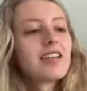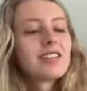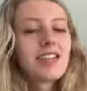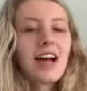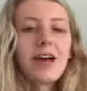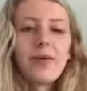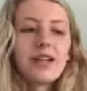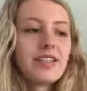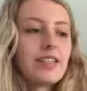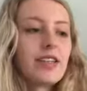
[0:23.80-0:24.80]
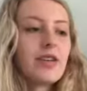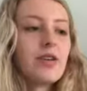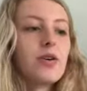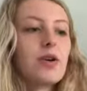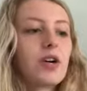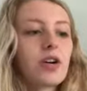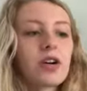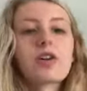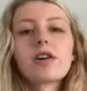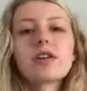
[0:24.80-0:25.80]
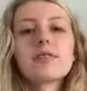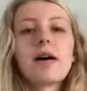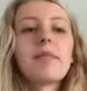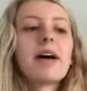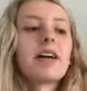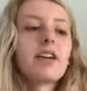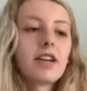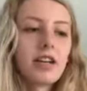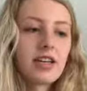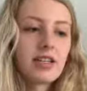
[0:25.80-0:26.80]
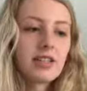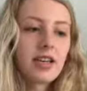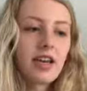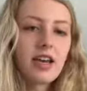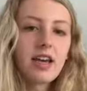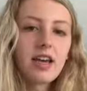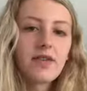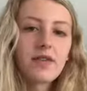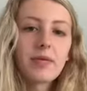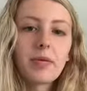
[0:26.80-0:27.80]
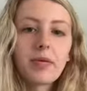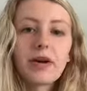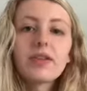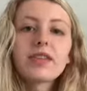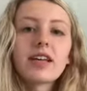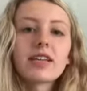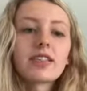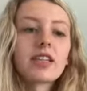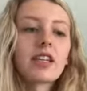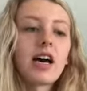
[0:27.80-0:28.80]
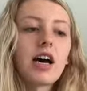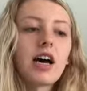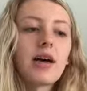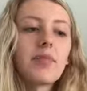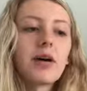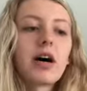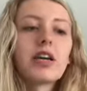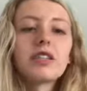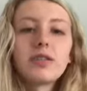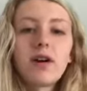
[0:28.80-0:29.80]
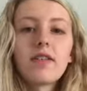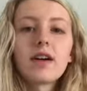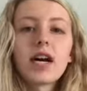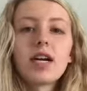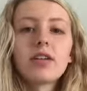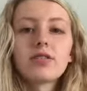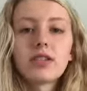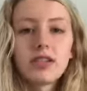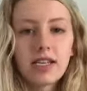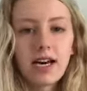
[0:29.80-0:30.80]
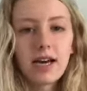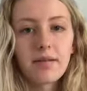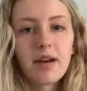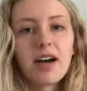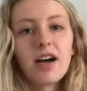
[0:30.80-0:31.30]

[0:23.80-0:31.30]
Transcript: list, I went to Kroger to buy my ingredients, and from the produce section, I bought 2 avocados, a lime,